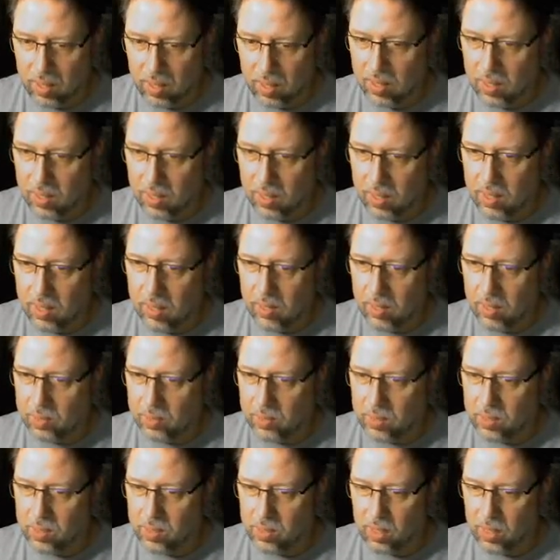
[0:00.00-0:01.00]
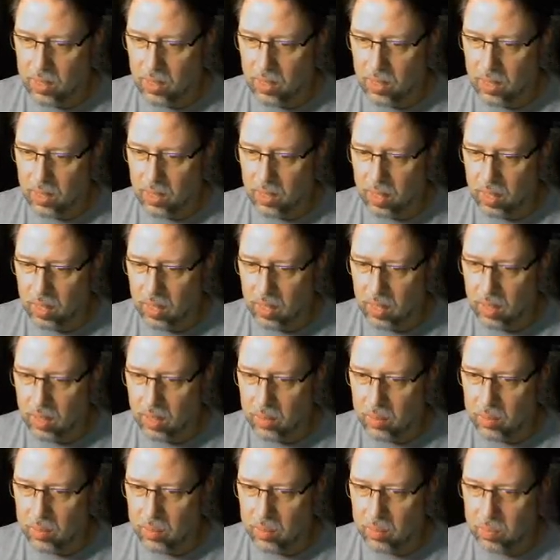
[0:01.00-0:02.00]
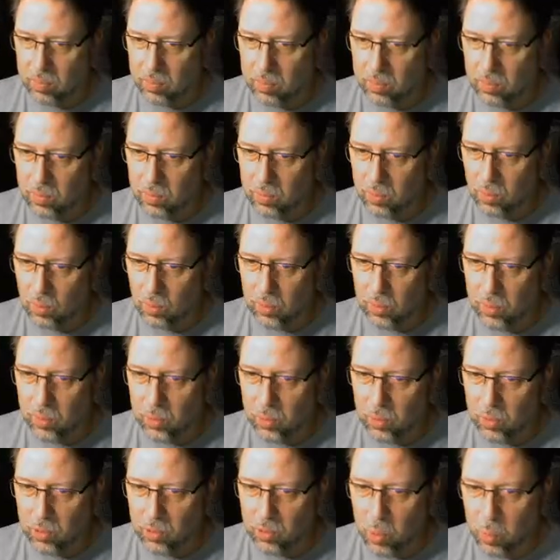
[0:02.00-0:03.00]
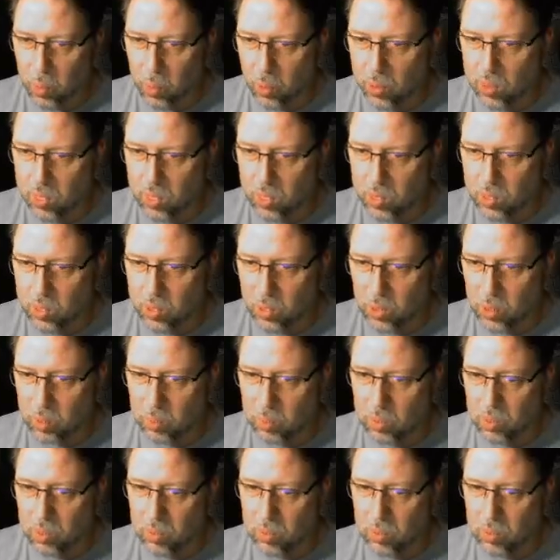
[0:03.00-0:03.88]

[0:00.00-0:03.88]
I'll have to see. We'll run through a few more of these groups.